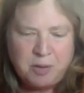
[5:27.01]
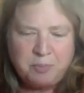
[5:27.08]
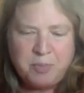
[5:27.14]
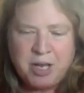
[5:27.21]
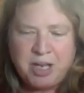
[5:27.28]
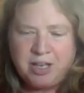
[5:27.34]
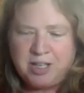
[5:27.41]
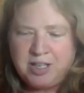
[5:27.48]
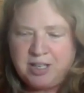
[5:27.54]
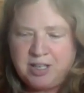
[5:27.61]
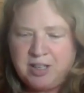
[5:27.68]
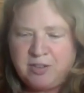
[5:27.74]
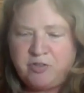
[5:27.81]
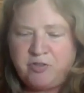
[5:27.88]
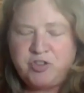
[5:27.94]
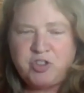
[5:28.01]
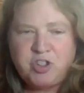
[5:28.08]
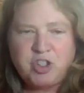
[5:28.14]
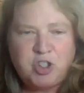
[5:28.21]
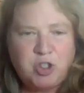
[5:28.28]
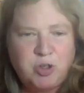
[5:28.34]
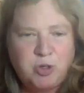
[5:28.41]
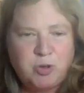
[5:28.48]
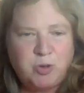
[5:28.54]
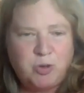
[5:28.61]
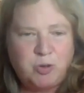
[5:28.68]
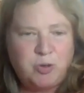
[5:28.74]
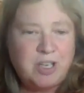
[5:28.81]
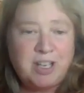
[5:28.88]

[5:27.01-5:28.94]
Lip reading: But if to you,